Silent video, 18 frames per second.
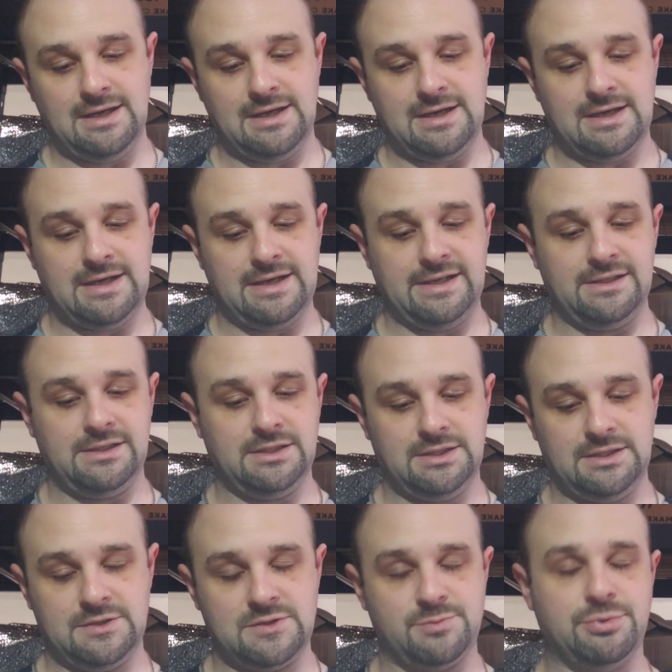
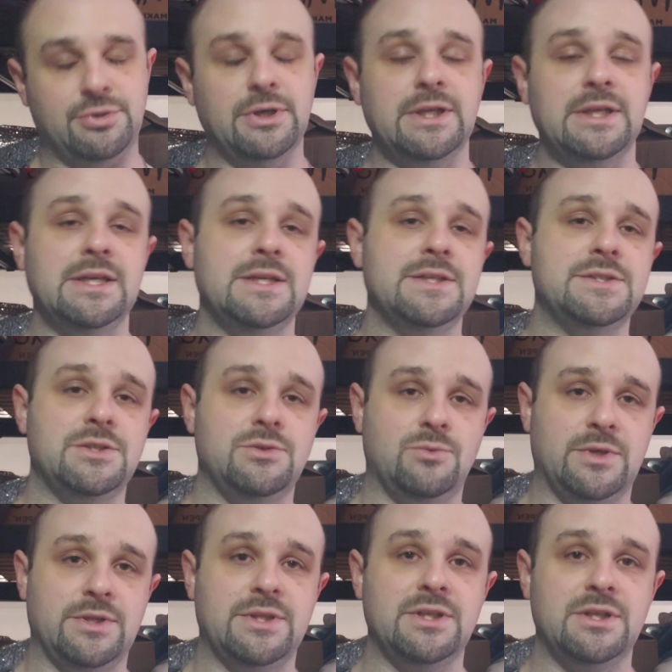It's pretty easy
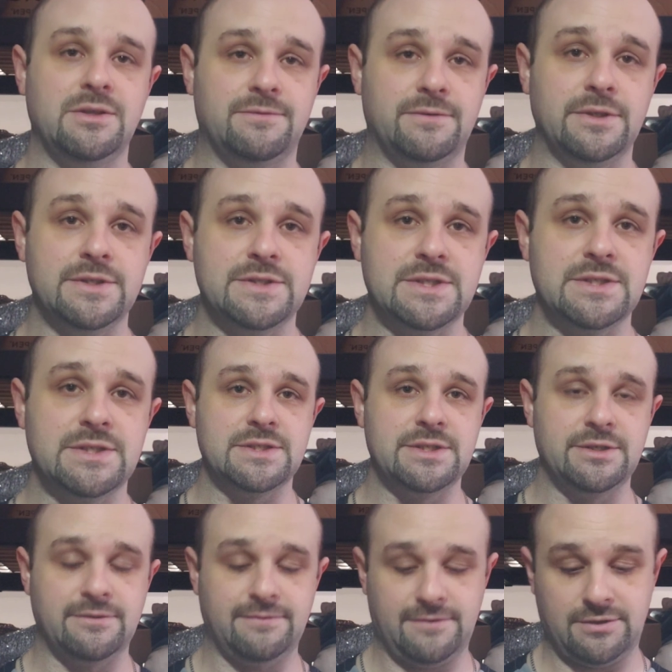what the difference
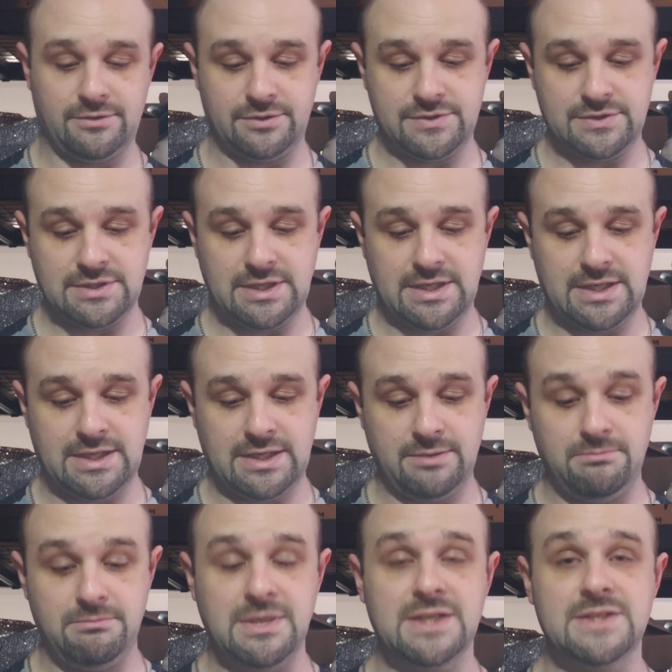here, folks.
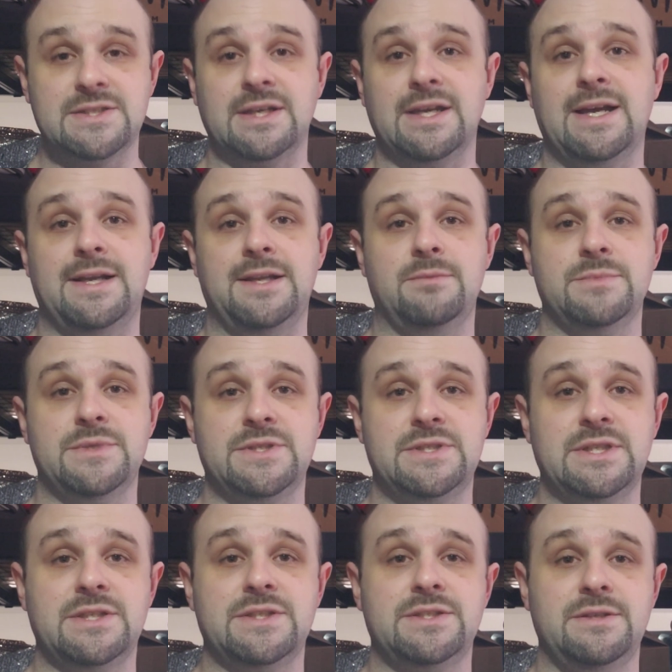Mixon got him
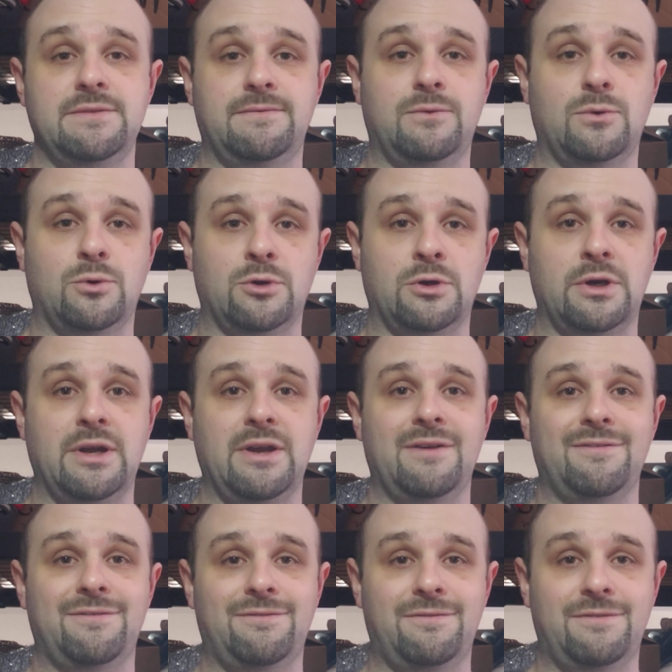64
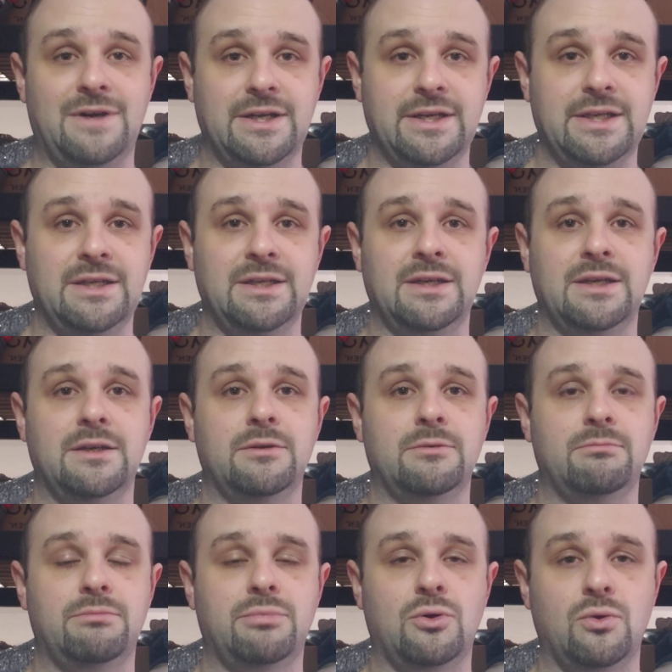fucking
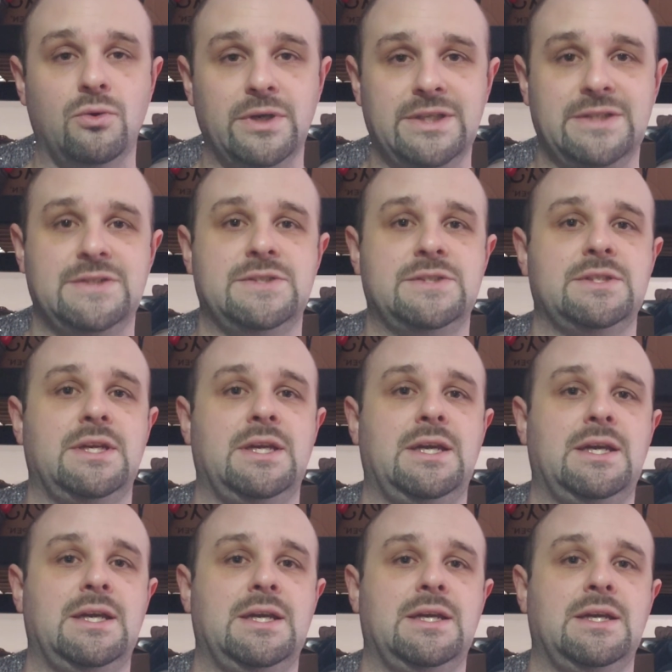points.
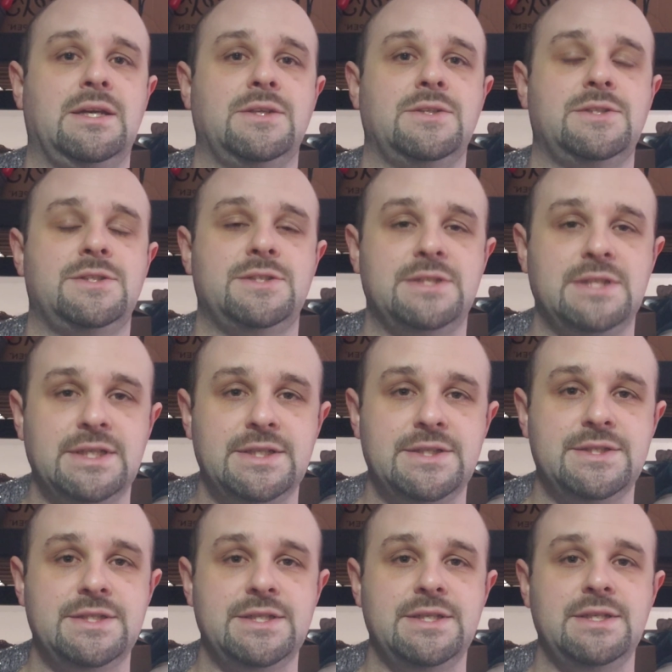
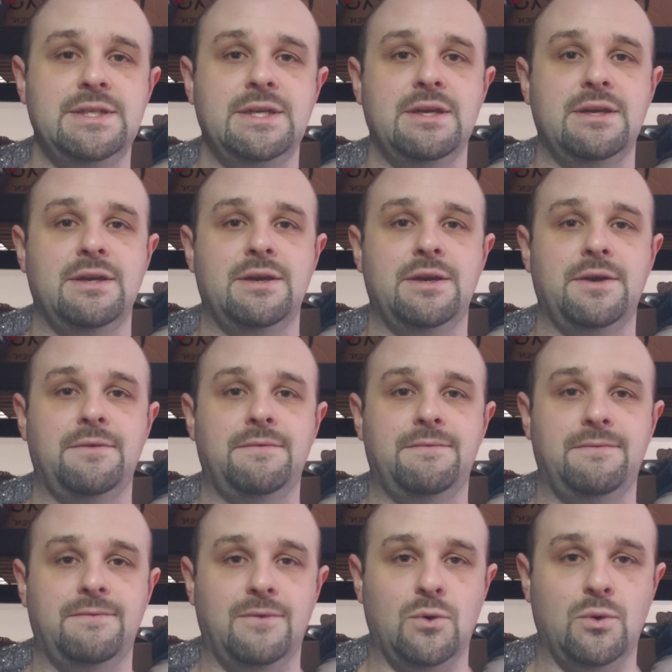
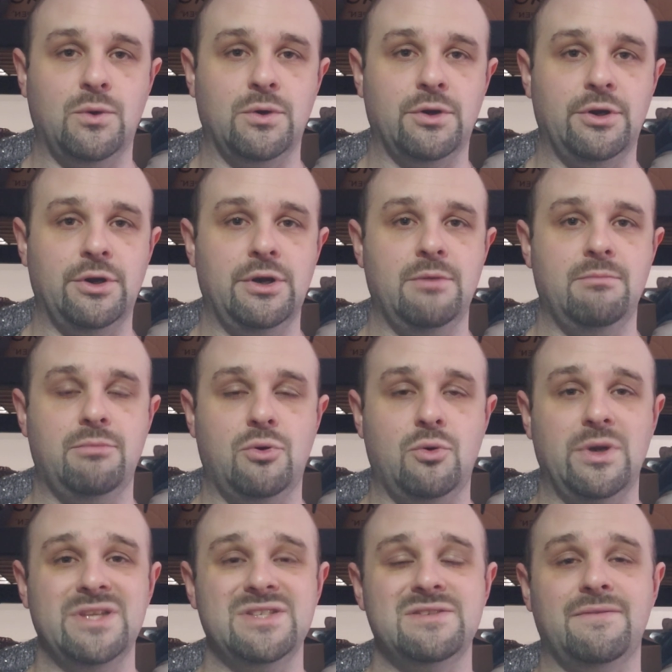64
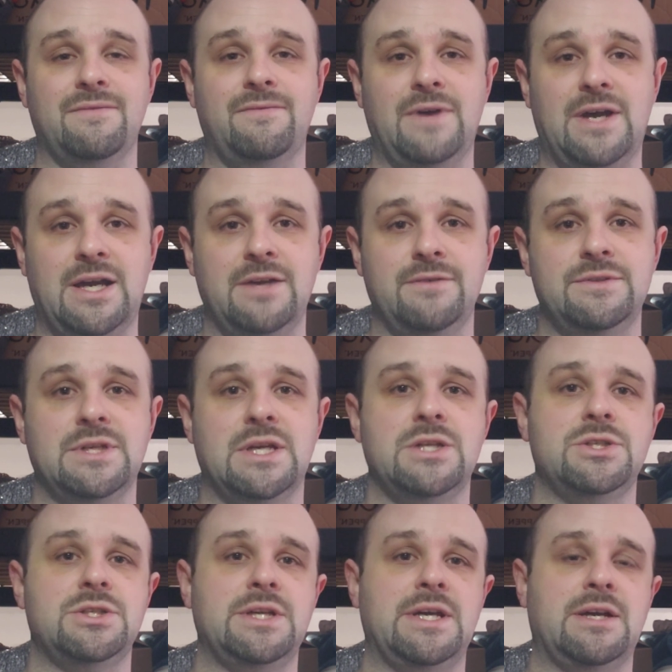points, 5
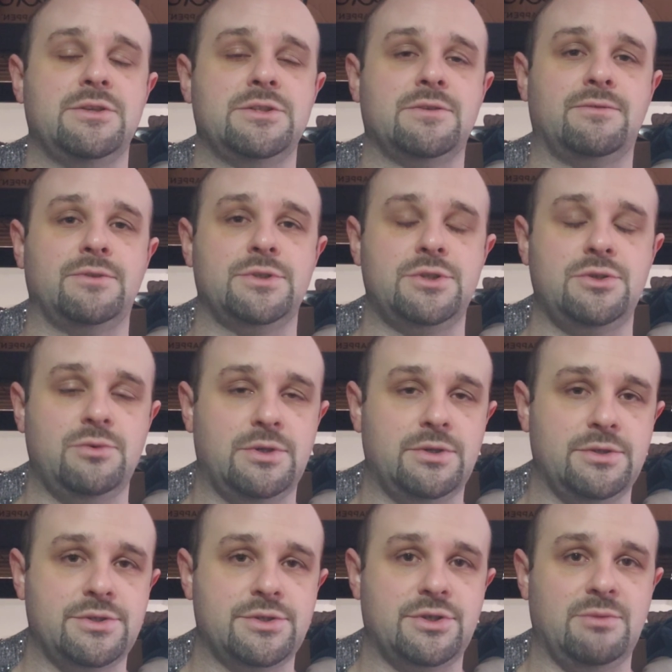touchdowns, over
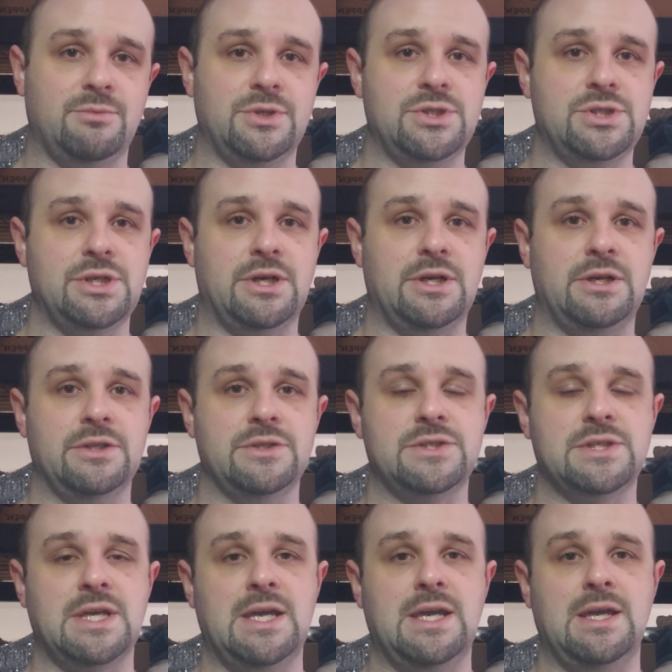200 scrimmage
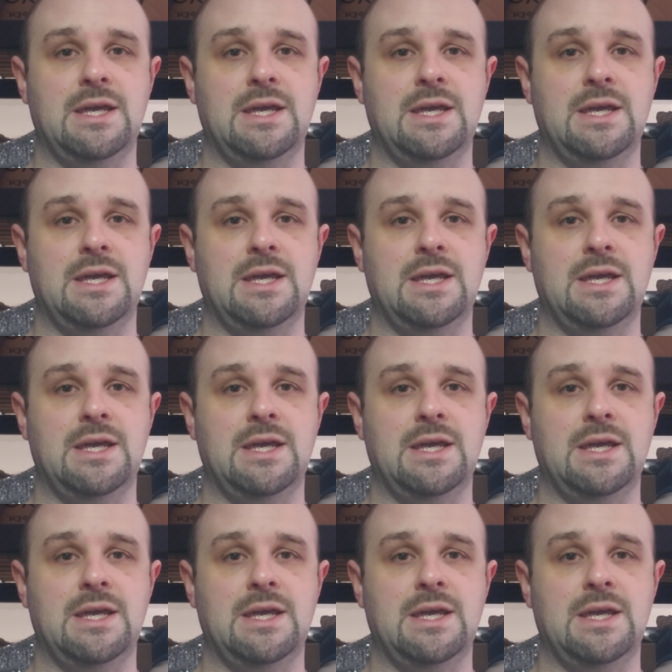yards,